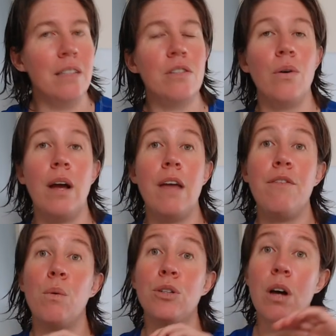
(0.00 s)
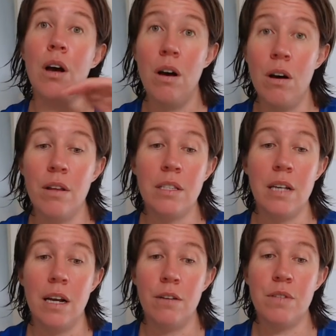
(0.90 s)
So if you want to err on the
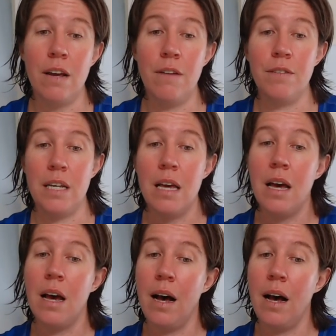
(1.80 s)
side of safety,